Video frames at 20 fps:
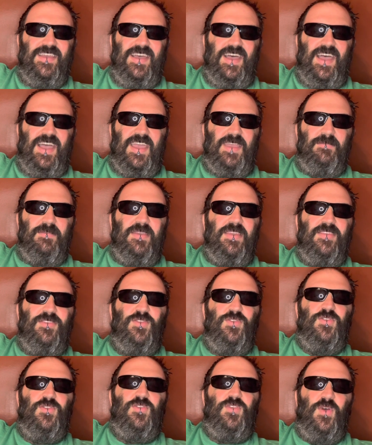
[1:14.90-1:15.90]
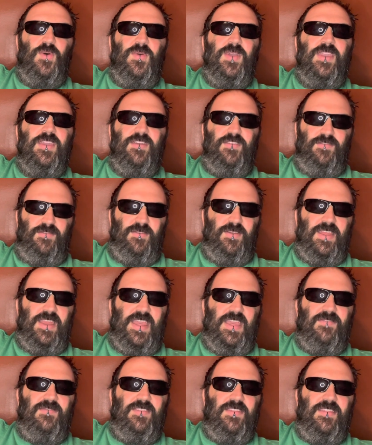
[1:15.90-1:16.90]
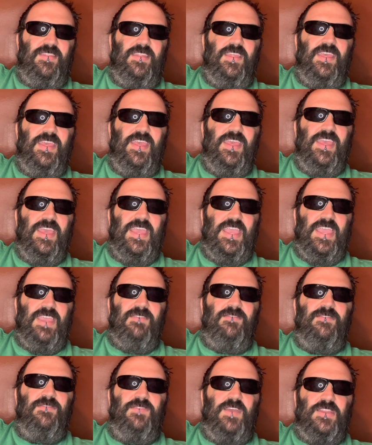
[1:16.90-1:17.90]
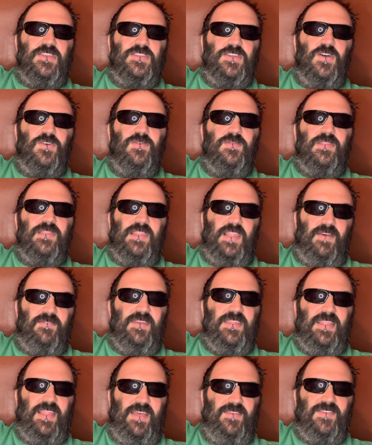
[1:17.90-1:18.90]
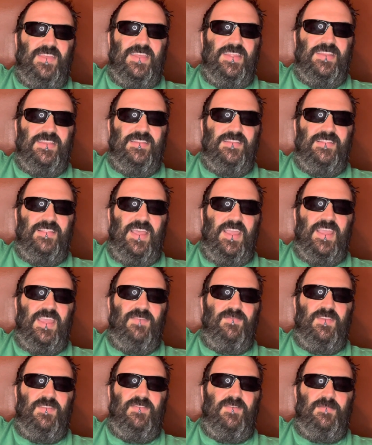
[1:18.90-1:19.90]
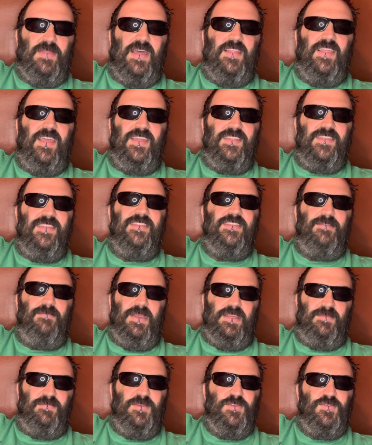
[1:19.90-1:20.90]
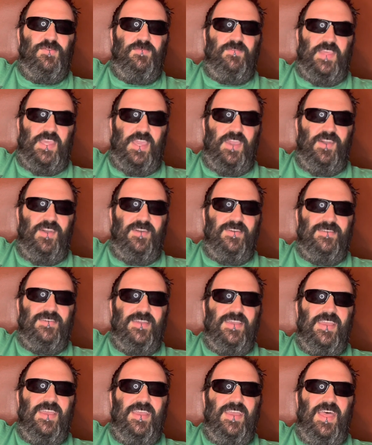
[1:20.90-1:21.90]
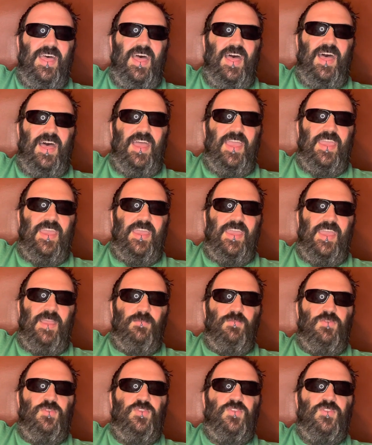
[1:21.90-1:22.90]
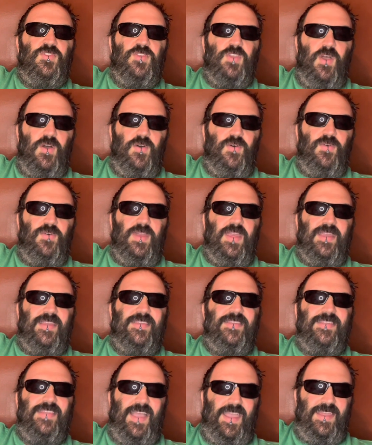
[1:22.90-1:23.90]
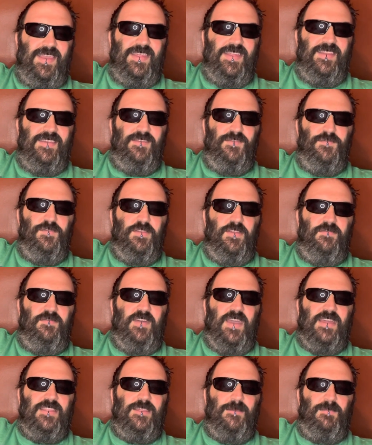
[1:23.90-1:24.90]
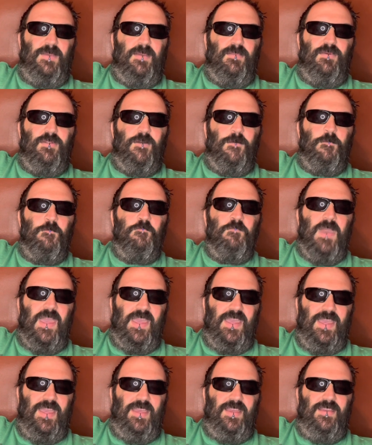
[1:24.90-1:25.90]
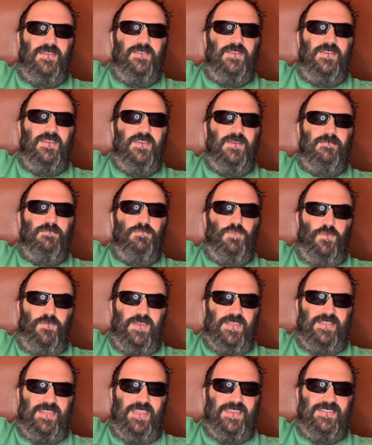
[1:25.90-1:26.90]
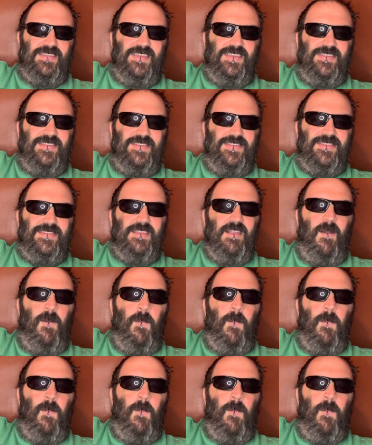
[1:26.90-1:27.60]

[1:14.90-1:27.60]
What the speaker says: I'm so here for it. Even if I don't love it, like, even if I'm not like, this is the best picture of the year, I am so excited for the fact that people are making movies like this,